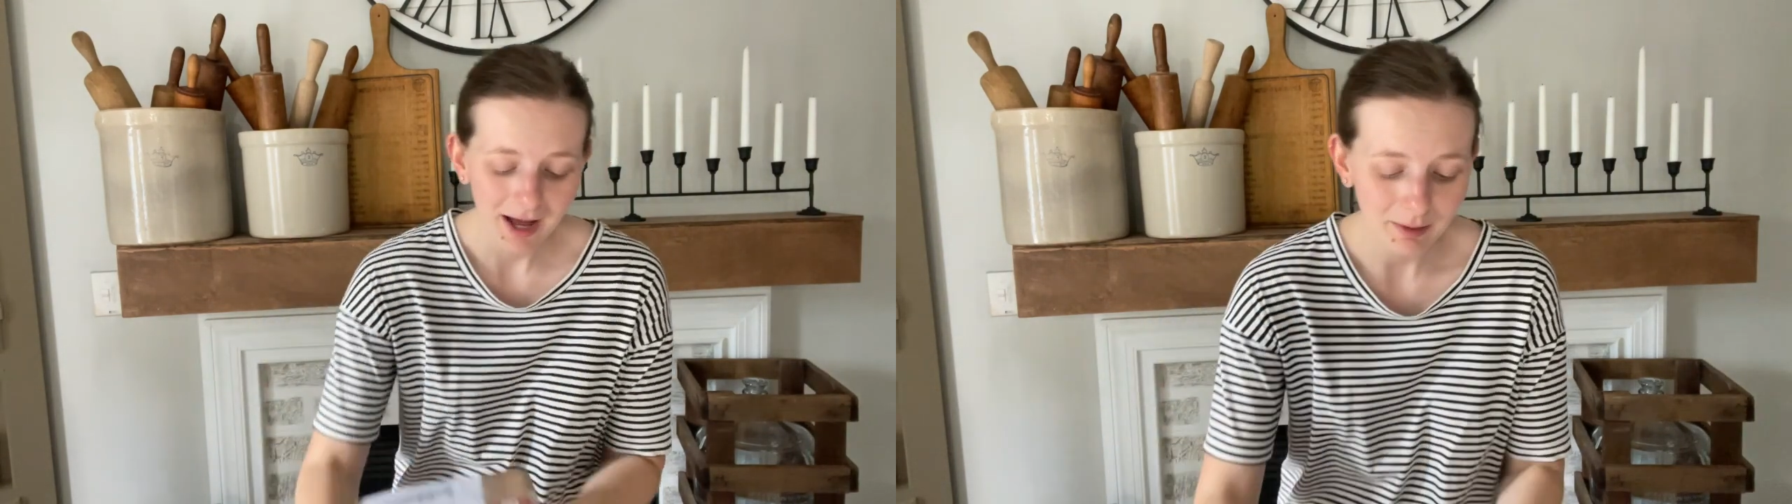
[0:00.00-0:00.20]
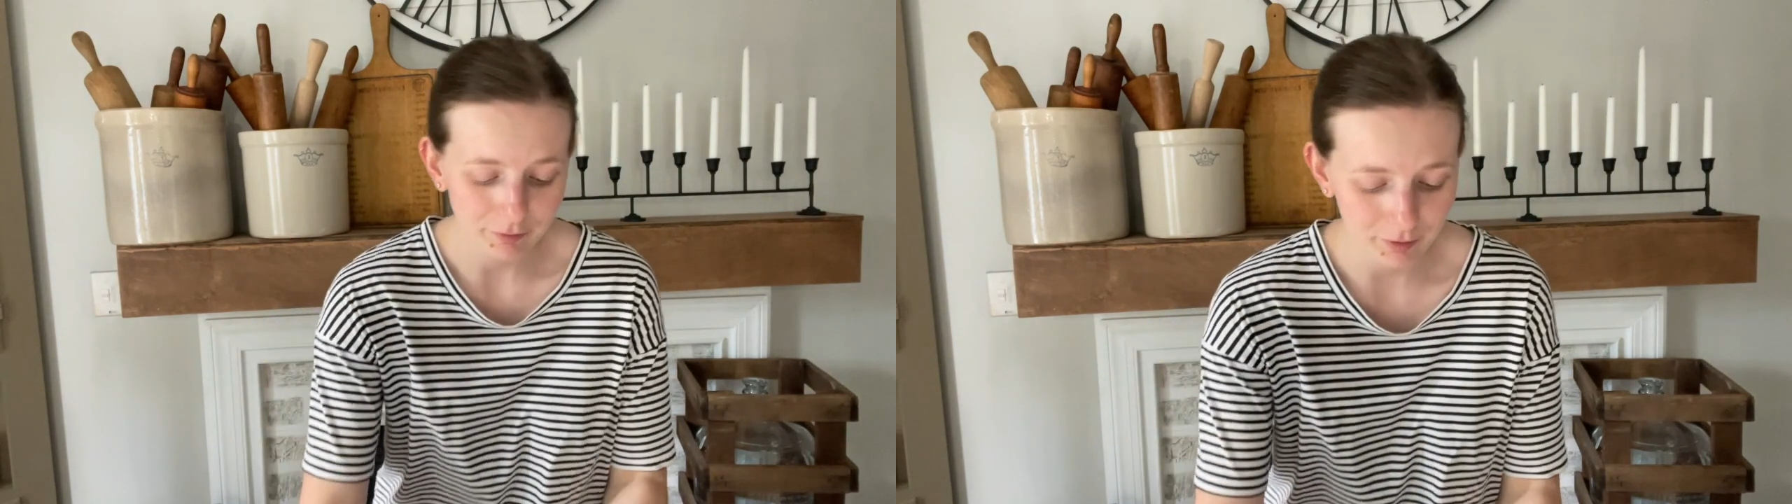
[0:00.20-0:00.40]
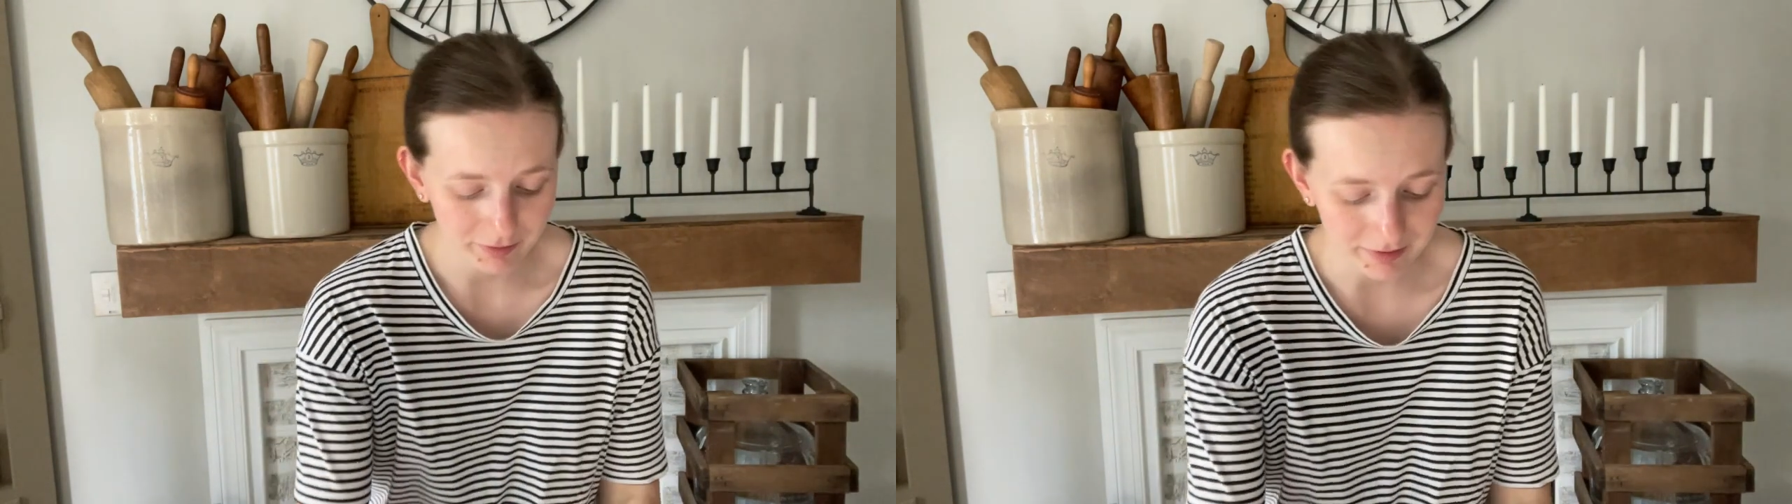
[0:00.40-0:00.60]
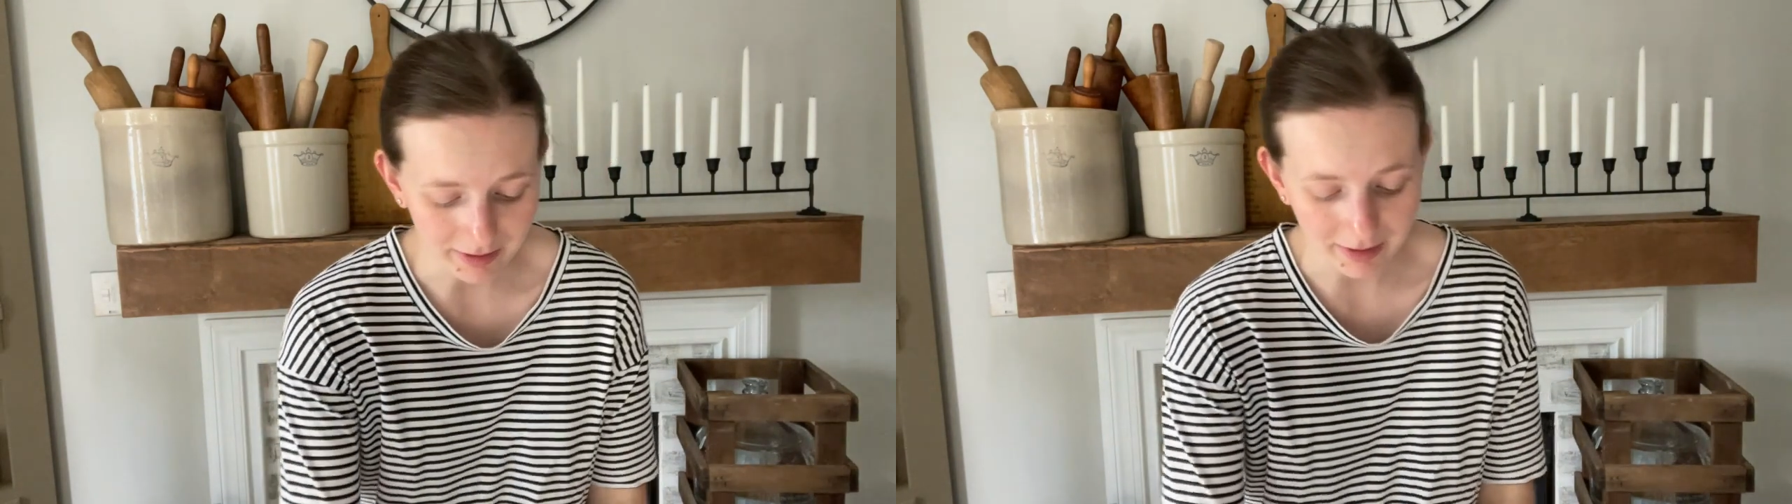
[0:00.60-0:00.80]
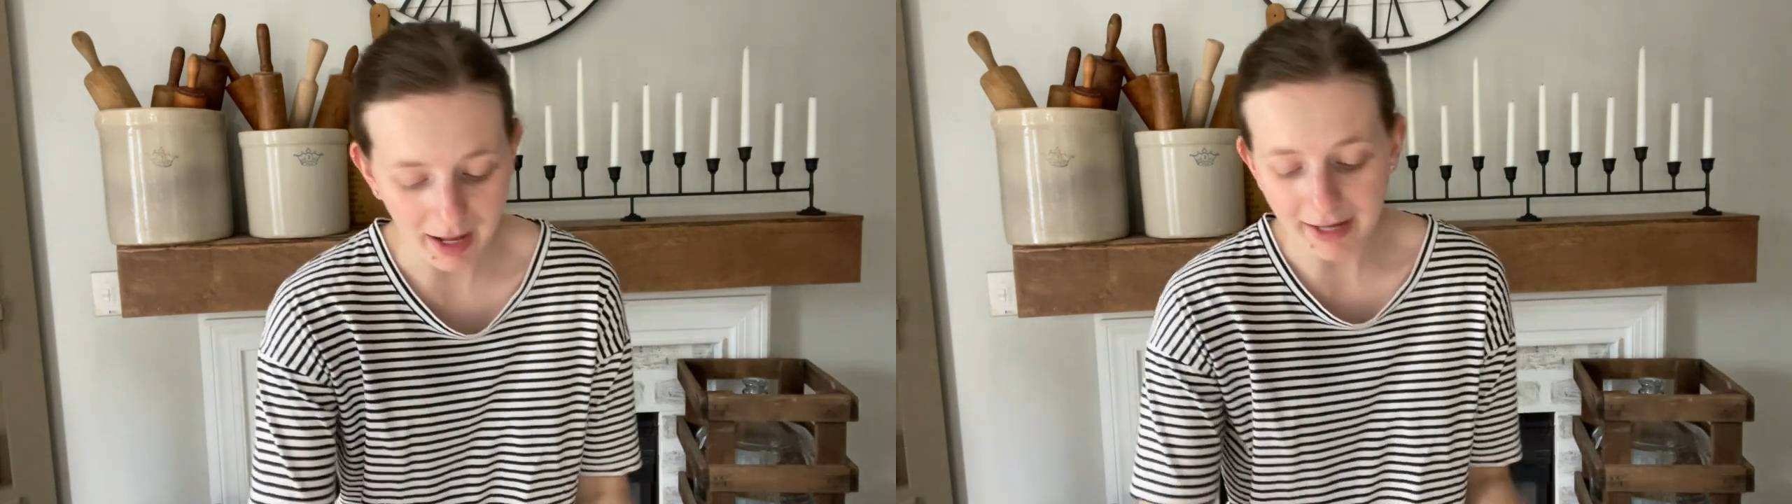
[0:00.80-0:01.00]
I'm so
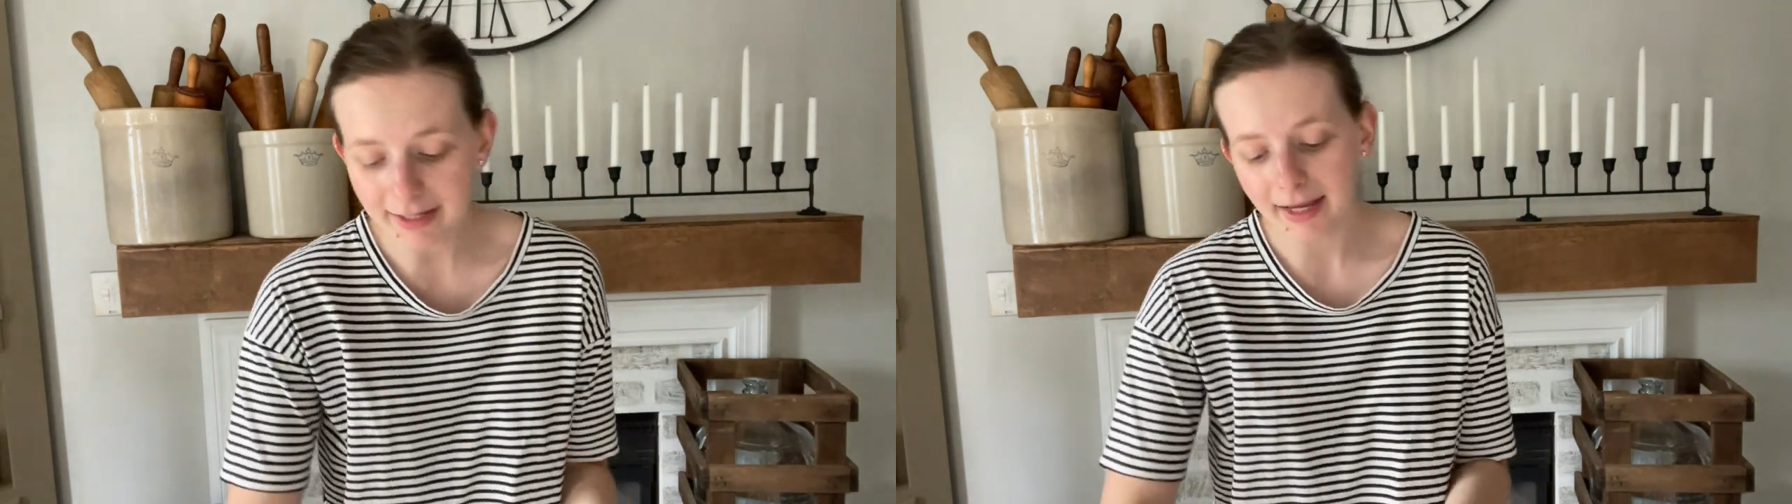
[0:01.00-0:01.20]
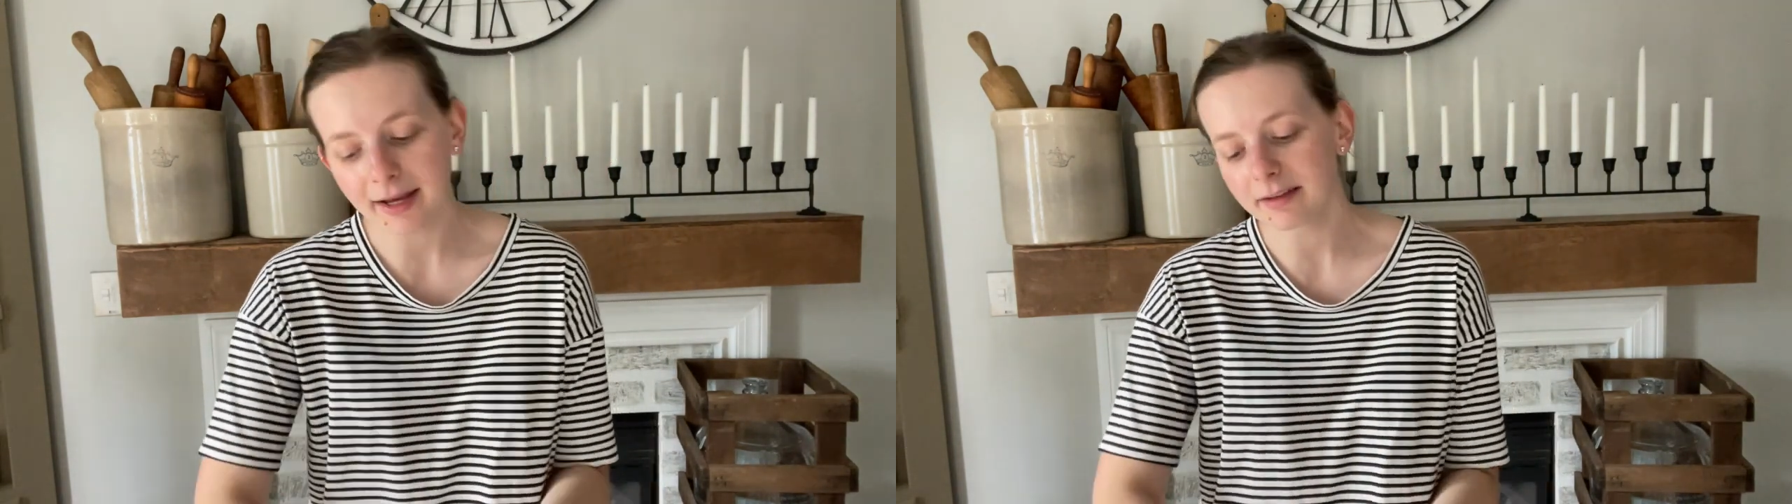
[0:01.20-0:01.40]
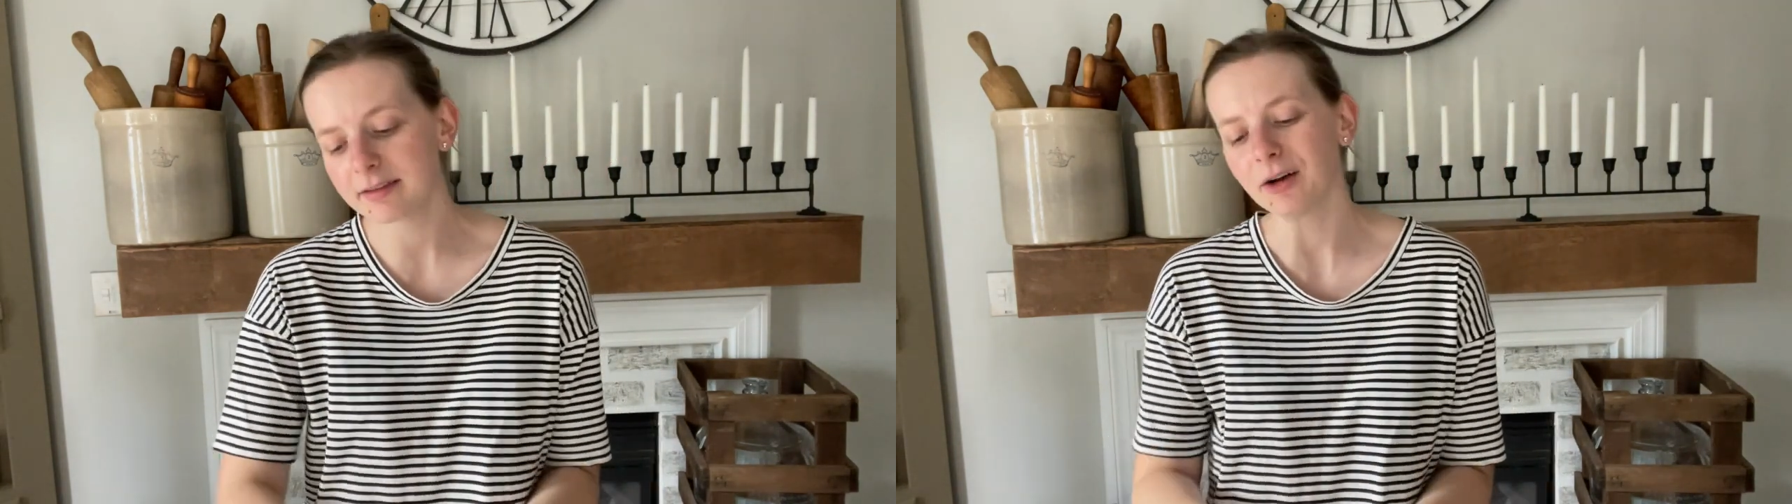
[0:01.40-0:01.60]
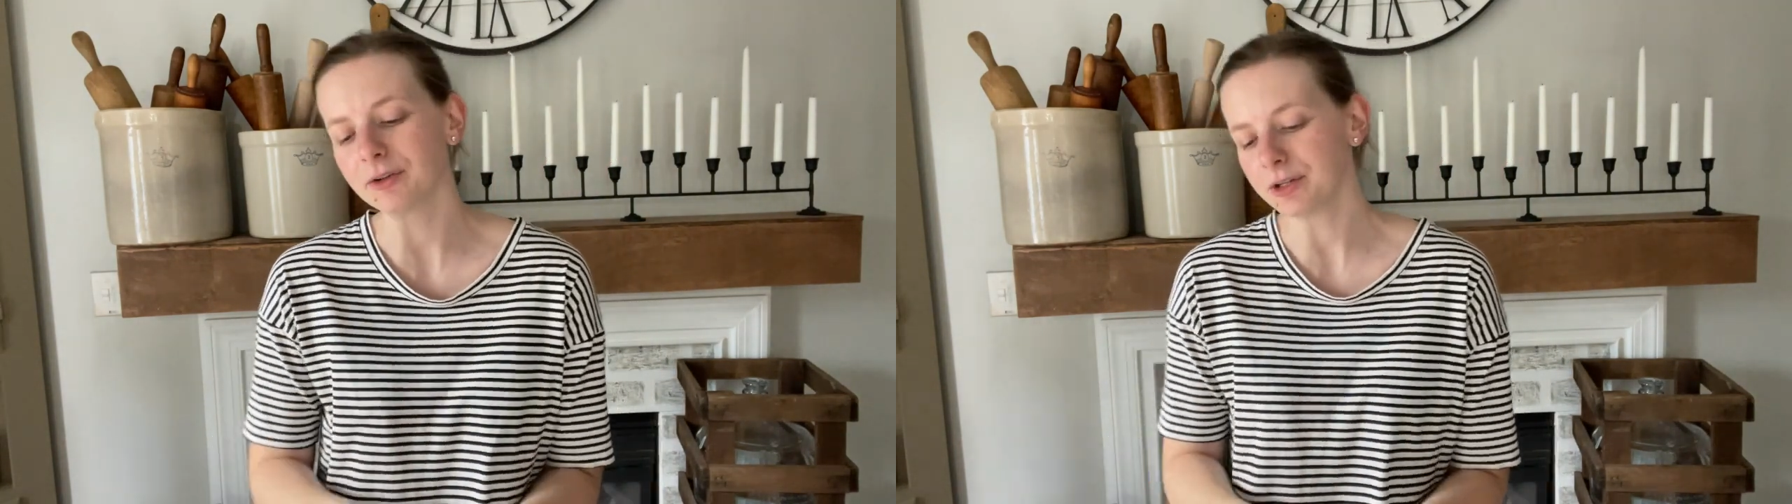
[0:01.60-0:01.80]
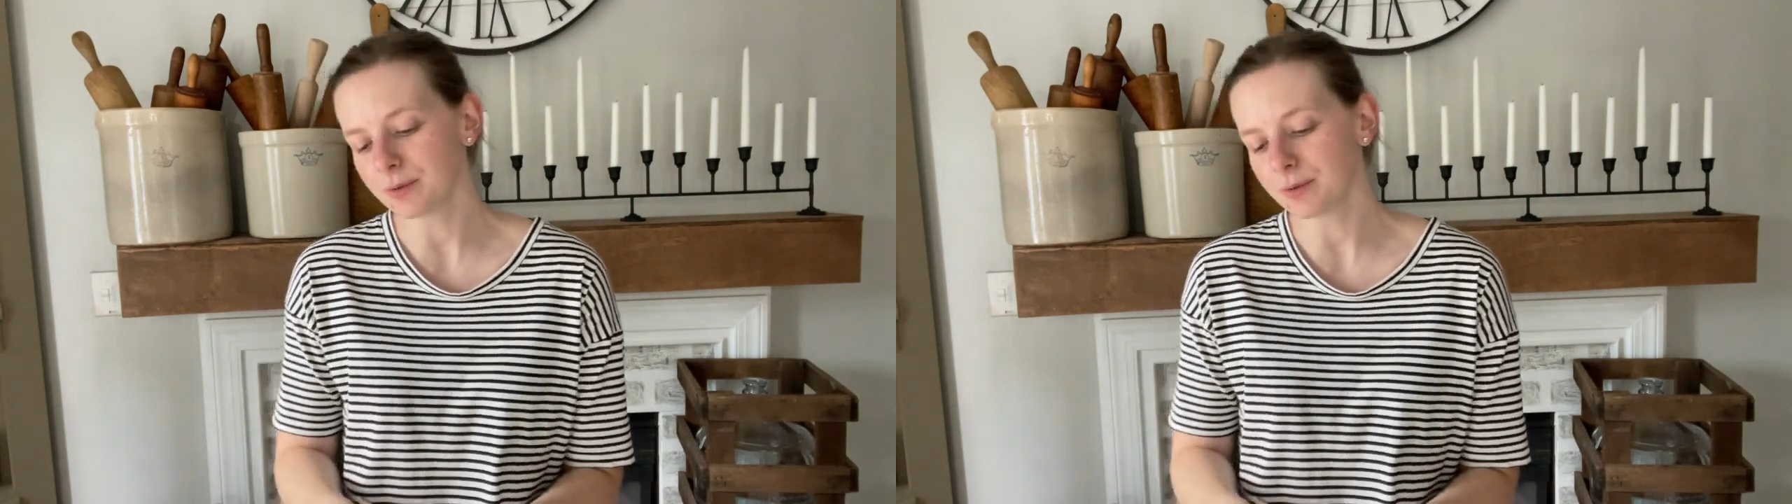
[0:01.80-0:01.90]
excited. I can't tell you